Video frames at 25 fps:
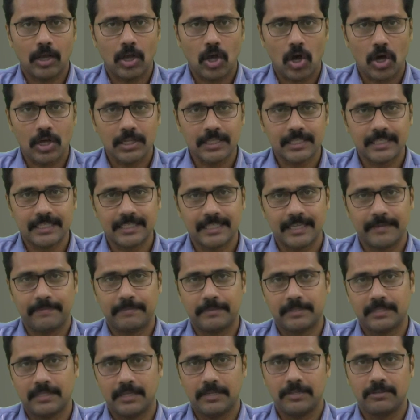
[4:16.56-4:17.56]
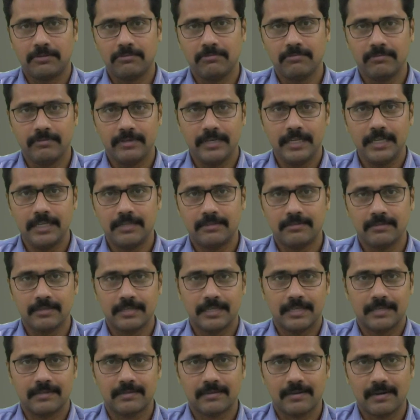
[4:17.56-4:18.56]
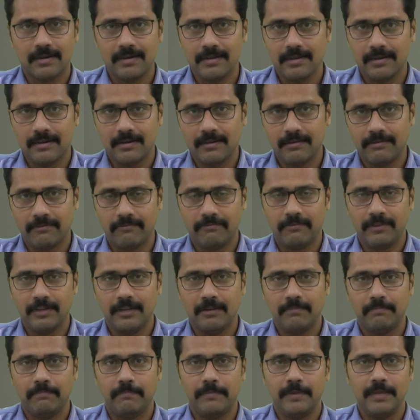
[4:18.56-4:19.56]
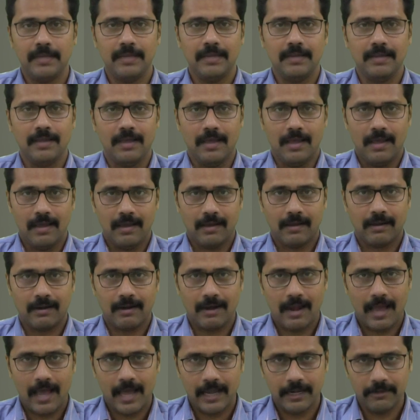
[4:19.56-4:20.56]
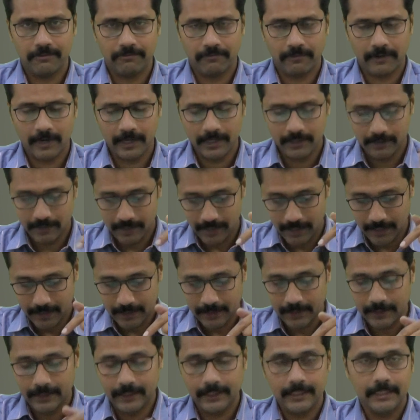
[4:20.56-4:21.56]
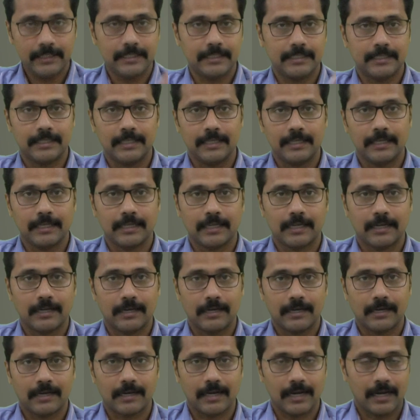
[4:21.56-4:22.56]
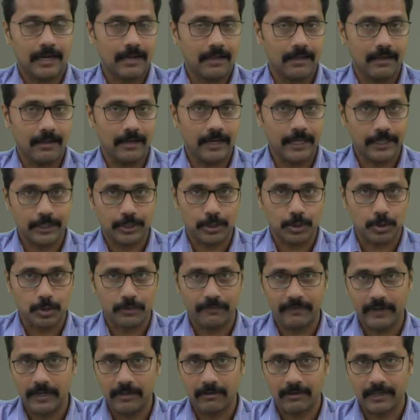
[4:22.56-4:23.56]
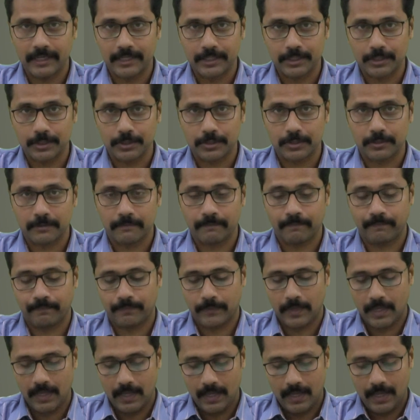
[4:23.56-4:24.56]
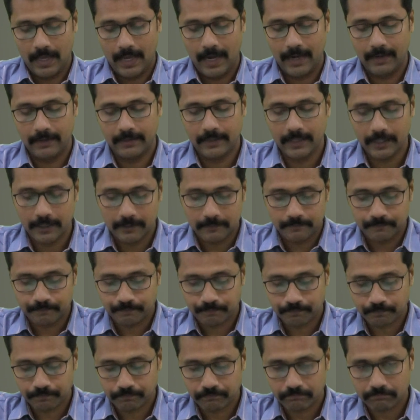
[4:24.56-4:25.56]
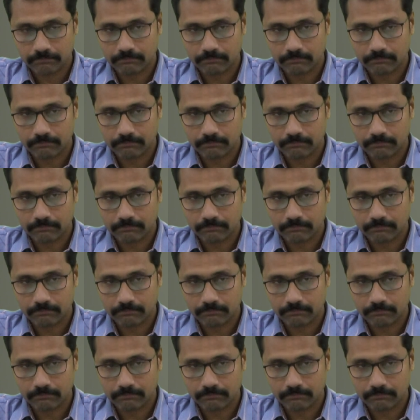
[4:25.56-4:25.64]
concepts that you need to get cleared will be clarified in these lectures, video lectures. And then